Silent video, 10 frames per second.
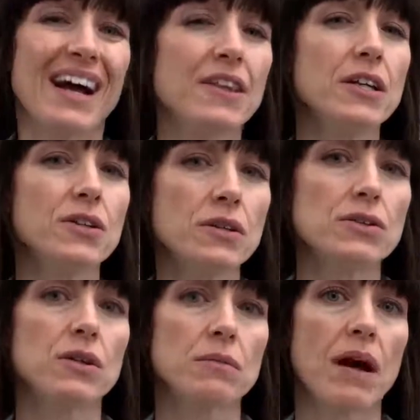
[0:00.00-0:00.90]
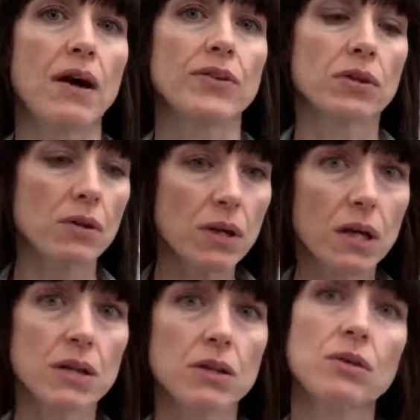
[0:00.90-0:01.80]
and then you can do your math. Looking
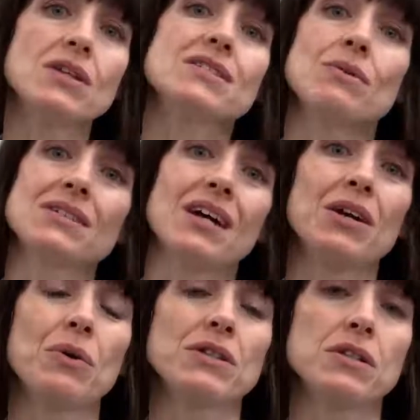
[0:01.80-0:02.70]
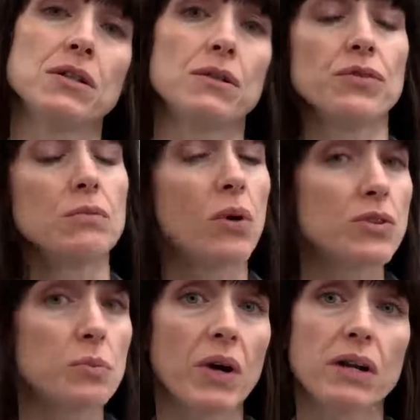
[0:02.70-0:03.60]
at the units, it will tell you what to do if you
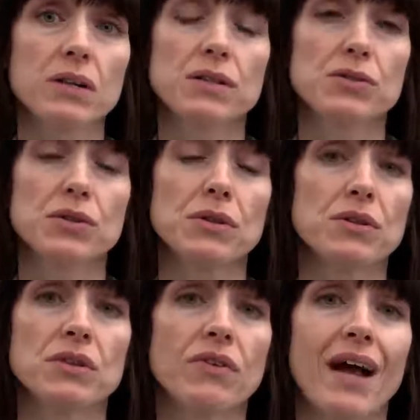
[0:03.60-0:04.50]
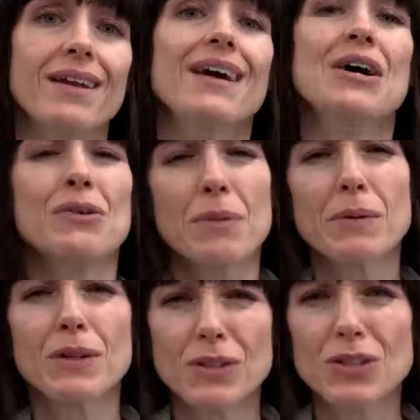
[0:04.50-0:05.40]
multiply or you, you divide. Remember,
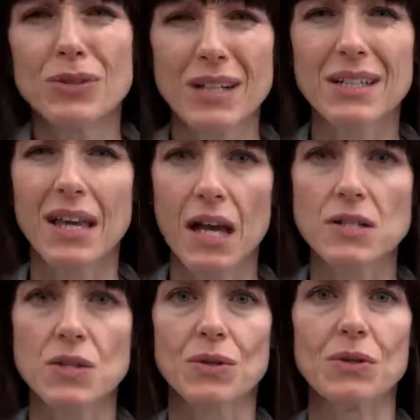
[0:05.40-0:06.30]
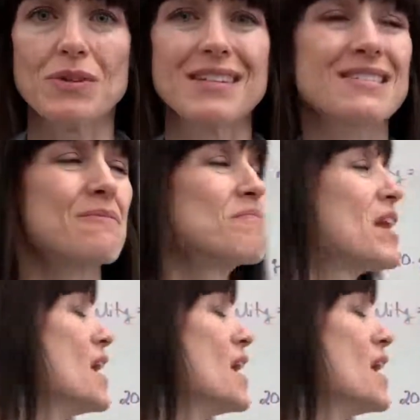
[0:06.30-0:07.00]
you're just trying to cancel units.